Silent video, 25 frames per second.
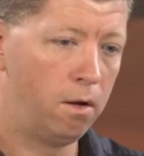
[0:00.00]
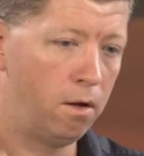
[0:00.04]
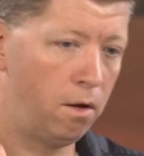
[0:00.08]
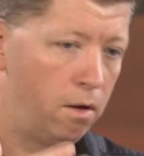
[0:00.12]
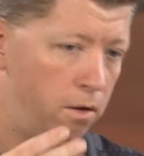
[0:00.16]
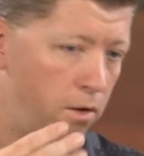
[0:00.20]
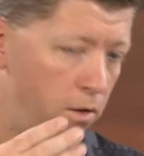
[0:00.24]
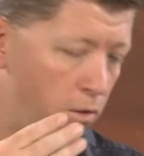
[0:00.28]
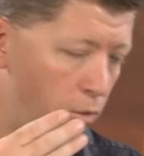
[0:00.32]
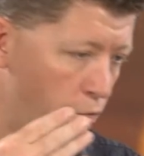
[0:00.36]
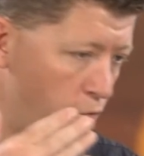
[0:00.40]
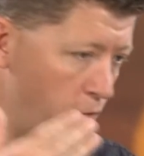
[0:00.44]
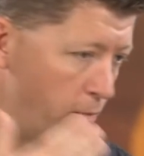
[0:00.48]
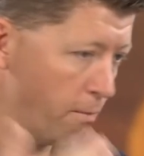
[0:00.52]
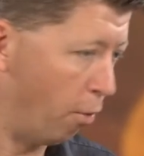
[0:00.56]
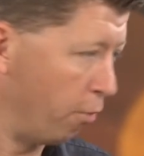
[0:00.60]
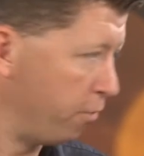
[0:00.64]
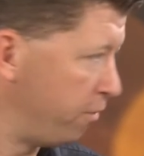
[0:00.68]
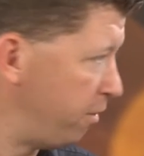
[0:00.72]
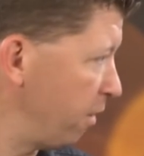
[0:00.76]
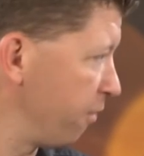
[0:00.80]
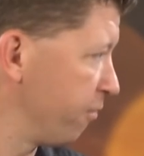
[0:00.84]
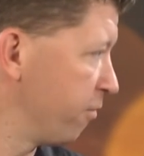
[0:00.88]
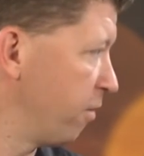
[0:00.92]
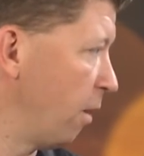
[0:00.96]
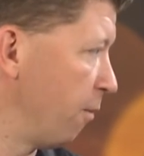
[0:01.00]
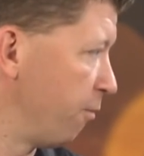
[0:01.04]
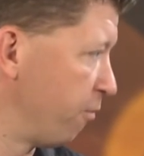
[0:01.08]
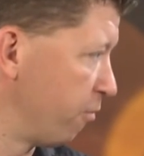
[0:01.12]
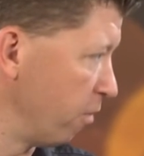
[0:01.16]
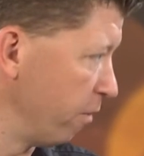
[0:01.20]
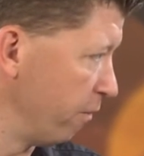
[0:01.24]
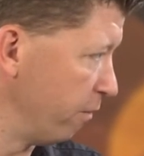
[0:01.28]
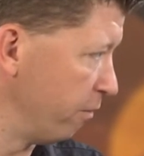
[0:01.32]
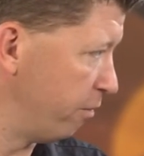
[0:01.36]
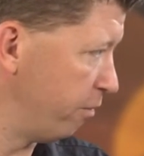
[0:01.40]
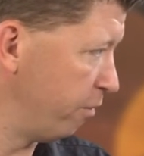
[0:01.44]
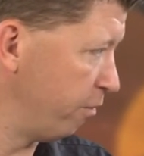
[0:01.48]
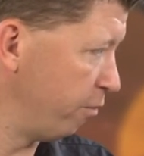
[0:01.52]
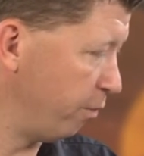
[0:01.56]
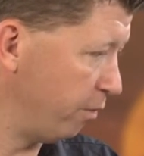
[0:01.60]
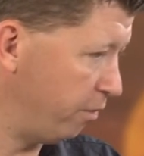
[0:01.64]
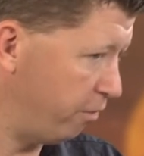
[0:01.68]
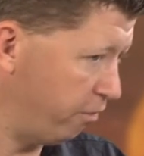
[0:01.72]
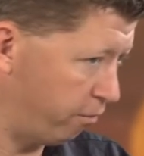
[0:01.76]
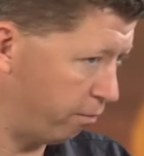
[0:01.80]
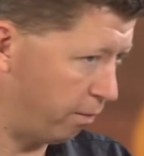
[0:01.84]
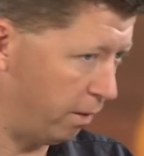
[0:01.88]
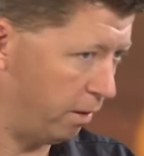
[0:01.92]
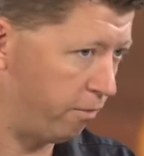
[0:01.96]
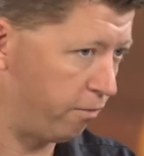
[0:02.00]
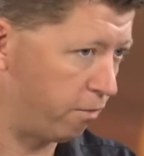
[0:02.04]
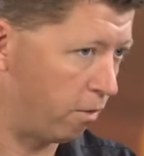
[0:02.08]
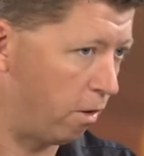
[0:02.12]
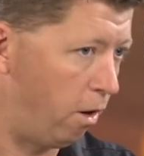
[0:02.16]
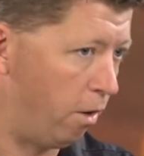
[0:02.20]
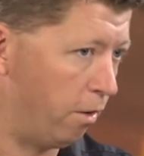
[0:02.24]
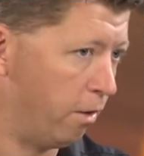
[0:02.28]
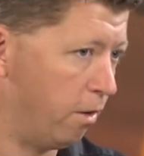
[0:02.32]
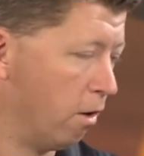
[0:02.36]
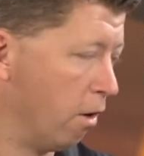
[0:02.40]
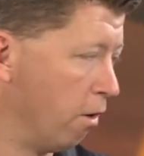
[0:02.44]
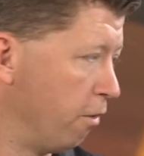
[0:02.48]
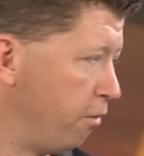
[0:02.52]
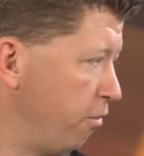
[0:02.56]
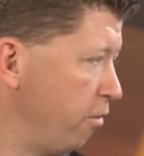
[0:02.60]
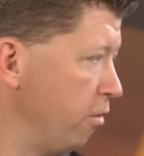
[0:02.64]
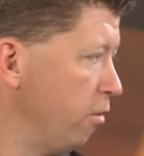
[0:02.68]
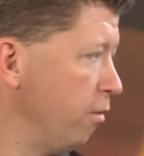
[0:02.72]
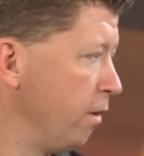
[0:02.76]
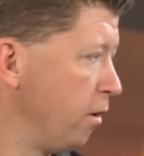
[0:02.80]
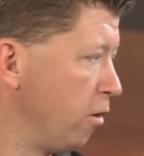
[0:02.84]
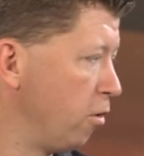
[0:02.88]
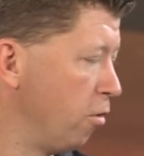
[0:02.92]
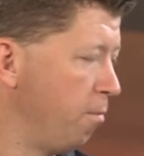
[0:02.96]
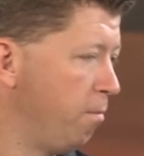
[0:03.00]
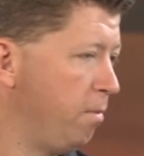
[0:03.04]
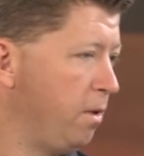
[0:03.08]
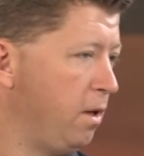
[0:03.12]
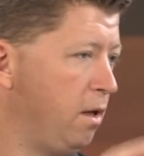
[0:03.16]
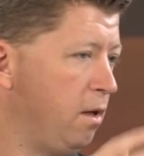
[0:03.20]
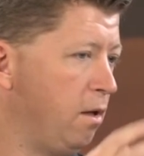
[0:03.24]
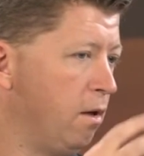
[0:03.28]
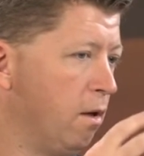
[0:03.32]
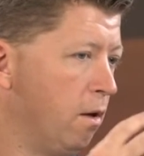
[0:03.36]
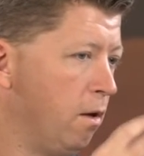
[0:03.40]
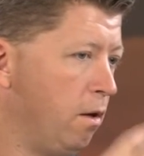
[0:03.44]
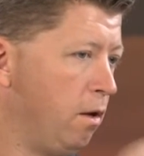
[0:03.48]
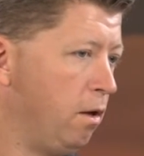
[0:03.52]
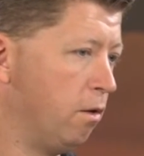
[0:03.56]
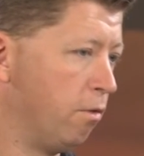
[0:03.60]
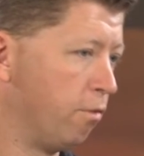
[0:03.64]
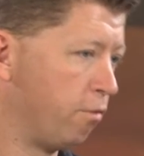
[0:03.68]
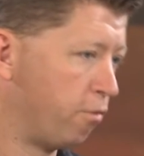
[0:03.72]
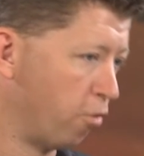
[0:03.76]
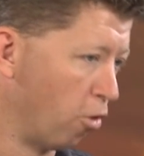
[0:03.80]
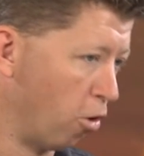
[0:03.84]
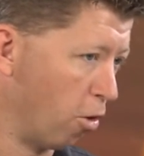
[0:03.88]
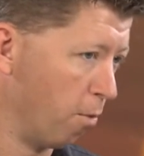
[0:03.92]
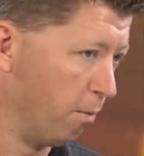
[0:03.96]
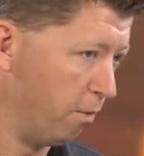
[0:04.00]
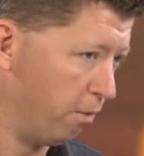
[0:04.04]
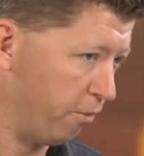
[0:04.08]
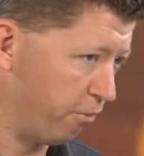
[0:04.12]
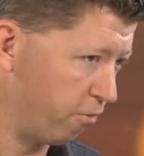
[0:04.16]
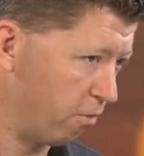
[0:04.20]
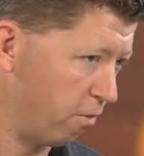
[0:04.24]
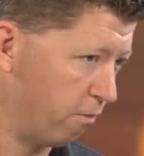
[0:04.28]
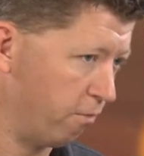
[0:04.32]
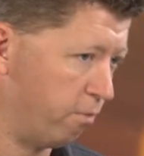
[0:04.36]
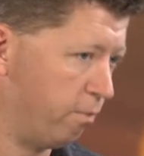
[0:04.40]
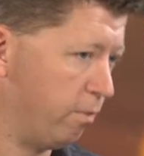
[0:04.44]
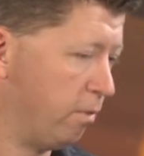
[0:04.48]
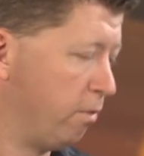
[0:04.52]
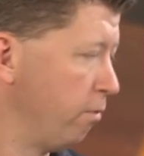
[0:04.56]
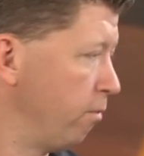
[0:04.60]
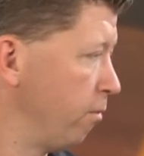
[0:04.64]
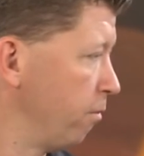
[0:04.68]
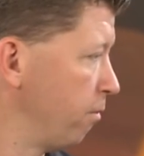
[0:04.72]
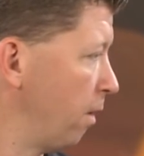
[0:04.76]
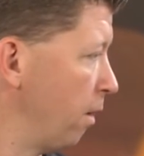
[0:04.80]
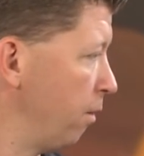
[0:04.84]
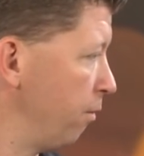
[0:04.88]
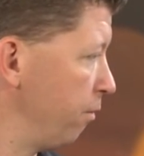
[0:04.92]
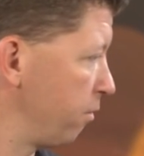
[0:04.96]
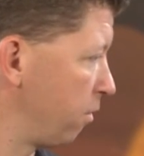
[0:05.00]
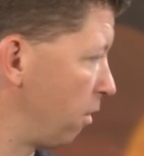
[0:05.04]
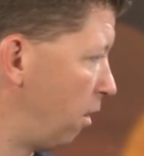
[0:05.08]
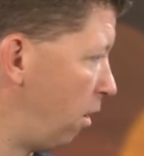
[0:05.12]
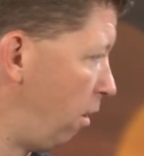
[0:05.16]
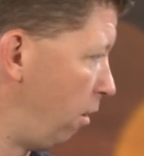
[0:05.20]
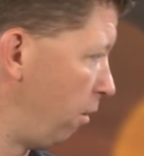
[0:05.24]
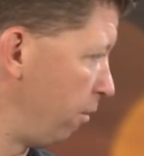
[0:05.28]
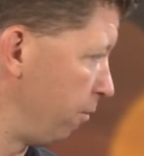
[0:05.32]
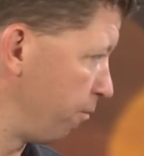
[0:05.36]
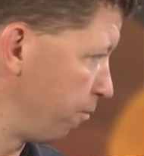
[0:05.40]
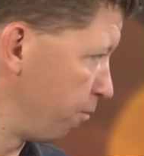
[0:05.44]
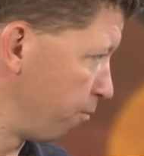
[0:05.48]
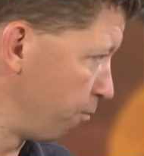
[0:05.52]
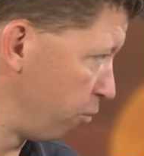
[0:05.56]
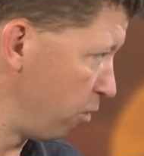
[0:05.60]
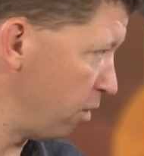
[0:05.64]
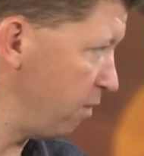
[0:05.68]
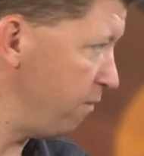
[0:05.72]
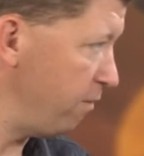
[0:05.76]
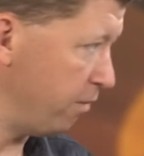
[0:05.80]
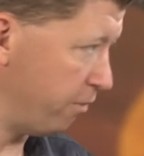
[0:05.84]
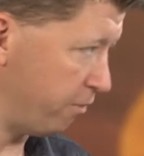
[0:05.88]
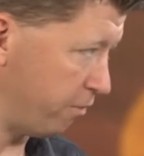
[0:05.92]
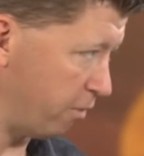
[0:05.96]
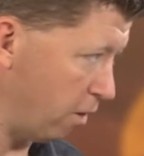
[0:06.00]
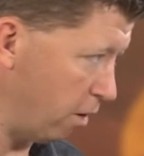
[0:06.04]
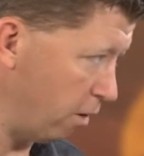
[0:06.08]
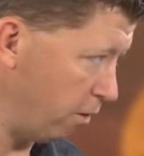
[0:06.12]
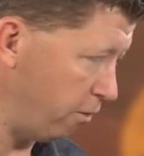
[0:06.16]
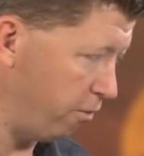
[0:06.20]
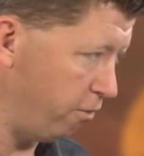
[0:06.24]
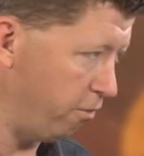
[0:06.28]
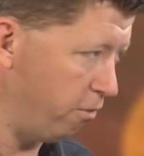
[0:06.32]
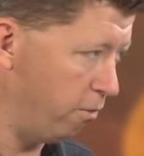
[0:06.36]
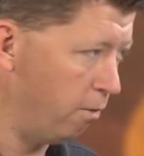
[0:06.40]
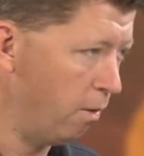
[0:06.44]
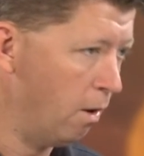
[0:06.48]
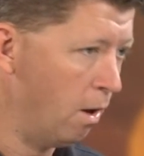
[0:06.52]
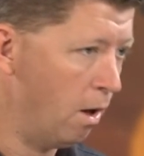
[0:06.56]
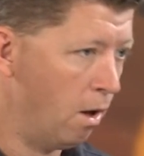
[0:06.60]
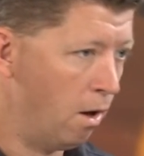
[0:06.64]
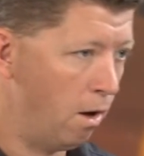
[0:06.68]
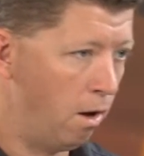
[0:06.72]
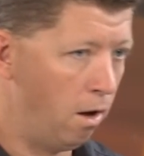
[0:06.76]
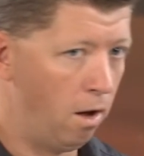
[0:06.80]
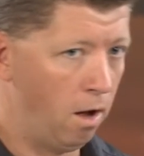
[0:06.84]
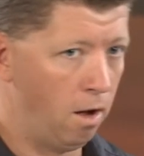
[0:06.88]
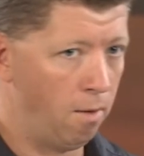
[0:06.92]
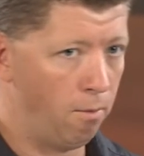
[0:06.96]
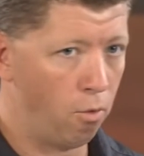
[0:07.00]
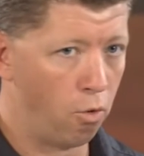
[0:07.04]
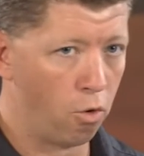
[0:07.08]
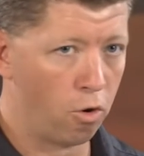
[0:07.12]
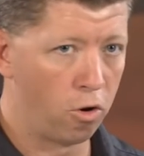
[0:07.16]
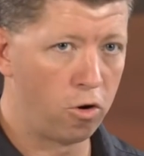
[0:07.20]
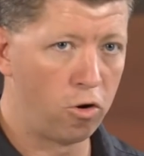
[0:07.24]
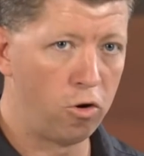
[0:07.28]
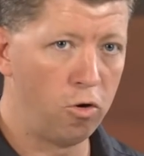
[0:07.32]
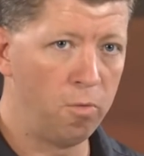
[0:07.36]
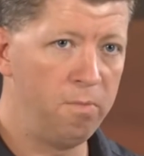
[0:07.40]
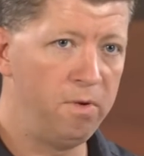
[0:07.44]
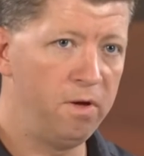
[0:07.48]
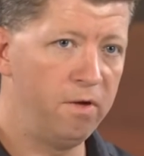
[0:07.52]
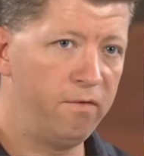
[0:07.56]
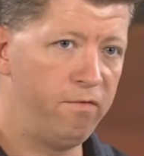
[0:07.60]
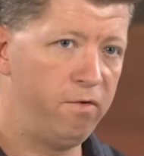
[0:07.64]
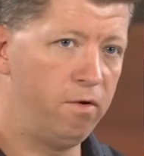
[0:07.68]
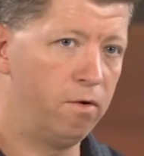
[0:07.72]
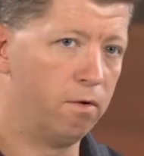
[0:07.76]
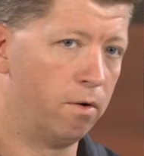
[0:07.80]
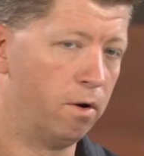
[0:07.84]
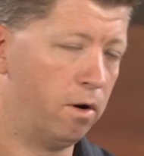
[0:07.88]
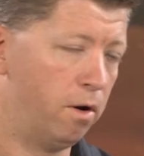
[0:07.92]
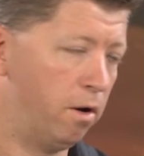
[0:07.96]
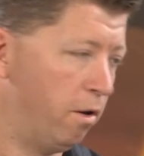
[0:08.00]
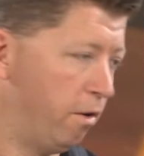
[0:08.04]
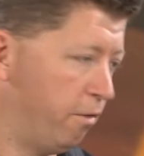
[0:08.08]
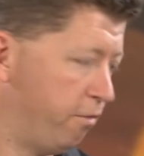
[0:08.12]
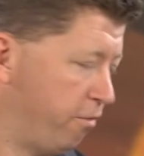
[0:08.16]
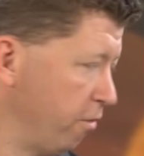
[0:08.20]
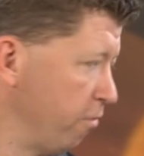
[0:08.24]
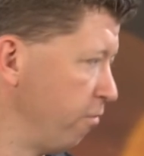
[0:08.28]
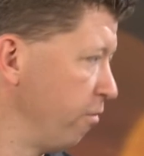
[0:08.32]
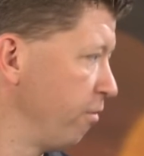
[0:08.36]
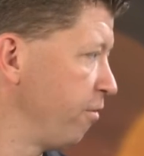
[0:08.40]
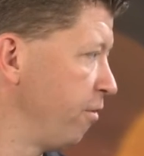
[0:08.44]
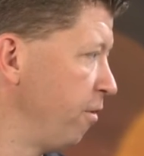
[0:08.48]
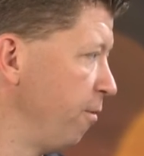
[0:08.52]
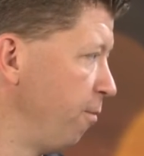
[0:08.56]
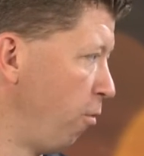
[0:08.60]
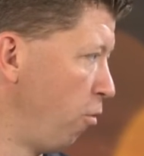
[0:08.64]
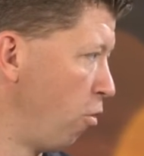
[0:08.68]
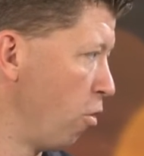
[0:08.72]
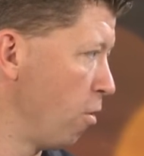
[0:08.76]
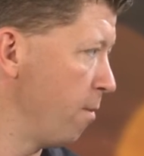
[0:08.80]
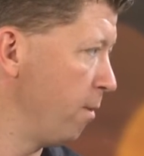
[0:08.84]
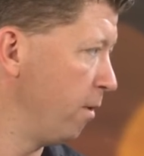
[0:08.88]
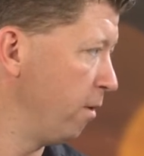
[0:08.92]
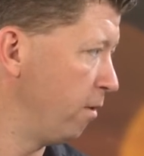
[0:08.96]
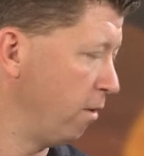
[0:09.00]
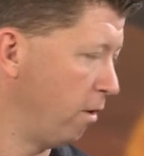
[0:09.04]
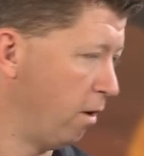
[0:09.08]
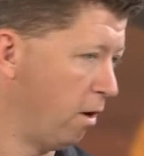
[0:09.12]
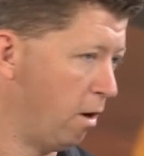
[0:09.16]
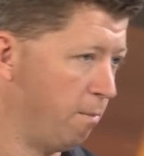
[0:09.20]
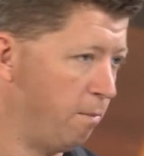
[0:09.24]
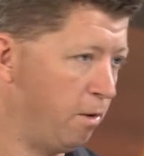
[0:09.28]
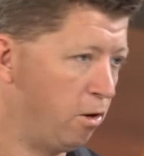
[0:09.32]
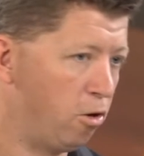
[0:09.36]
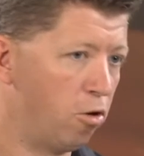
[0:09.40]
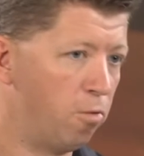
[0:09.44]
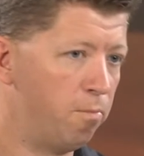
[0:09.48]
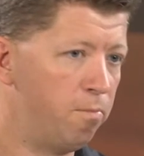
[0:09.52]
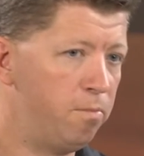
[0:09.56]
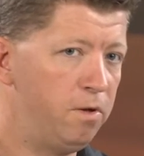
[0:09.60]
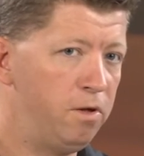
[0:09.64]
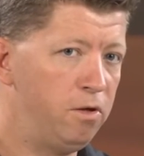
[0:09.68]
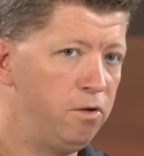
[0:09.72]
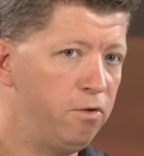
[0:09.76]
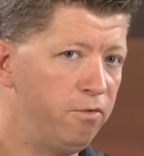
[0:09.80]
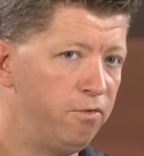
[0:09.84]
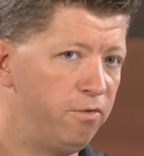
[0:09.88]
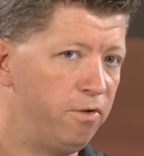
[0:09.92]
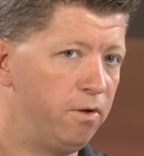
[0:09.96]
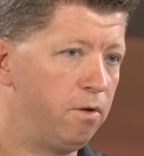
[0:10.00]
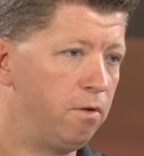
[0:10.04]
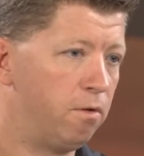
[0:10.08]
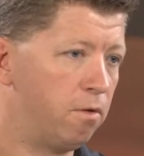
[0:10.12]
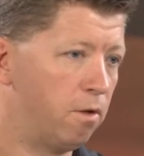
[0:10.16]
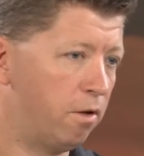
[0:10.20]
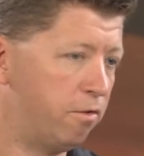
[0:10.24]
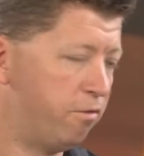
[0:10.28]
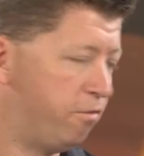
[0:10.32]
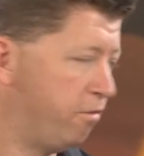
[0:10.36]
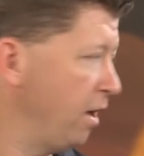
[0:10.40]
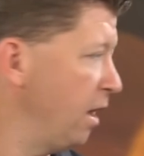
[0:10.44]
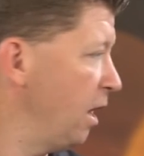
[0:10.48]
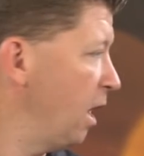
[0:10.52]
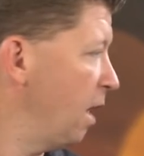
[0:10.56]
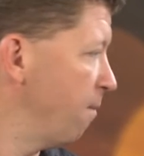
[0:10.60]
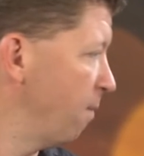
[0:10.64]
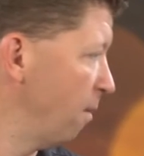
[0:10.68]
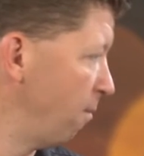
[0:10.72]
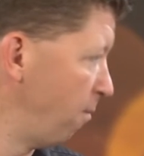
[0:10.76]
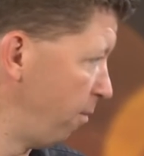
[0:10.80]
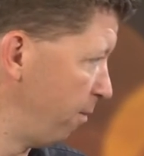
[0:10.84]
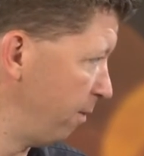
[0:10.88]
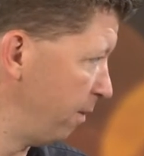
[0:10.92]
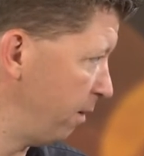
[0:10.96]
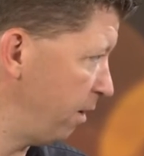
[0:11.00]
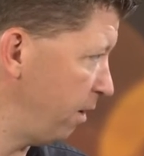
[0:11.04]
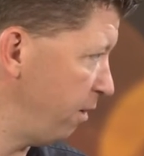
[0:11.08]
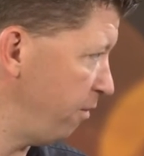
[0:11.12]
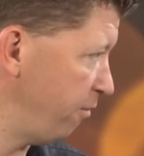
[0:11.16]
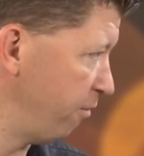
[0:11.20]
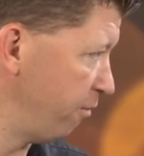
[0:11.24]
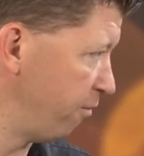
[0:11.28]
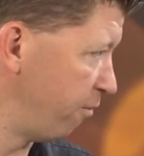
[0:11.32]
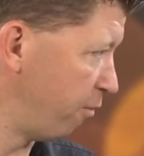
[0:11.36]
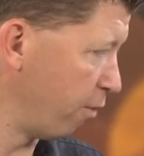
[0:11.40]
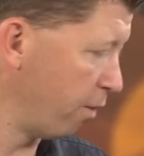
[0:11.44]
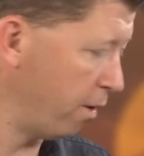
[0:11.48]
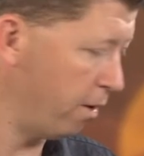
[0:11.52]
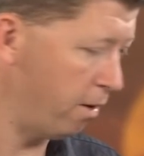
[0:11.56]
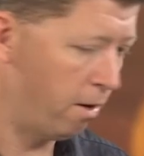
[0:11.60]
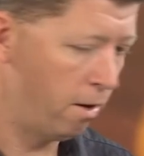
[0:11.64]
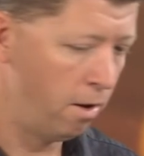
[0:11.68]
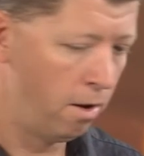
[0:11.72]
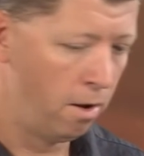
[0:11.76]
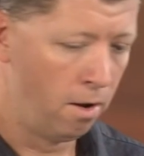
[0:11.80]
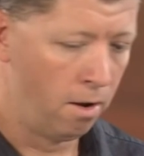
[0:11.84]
remote desktop services, which is what it's called in R2. It could be, terminal service, which was what it was called previous to R2. Or it could be, if you're a Citrix deployment, it could be using a XenApp implementation for it.